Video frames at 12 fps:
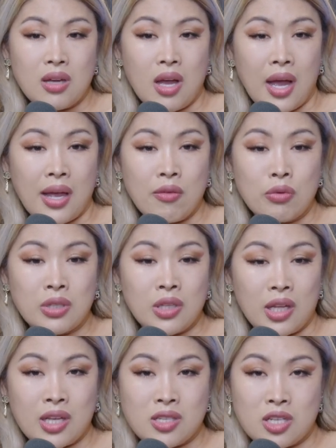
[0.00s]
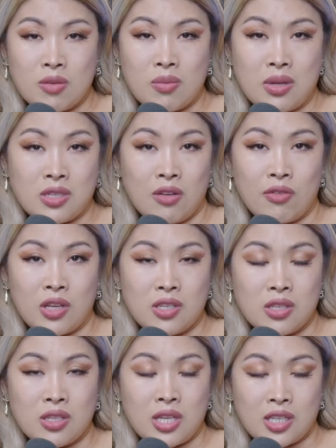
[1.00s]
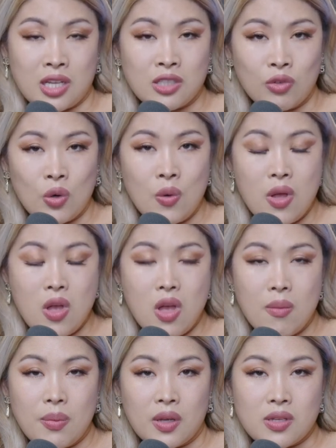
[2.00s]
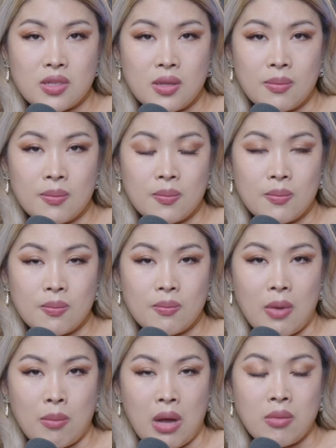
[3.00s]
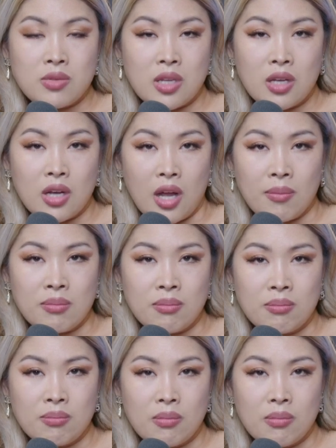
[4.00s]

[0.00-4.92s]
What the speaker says: I would not consider myself successful because my mom think I'm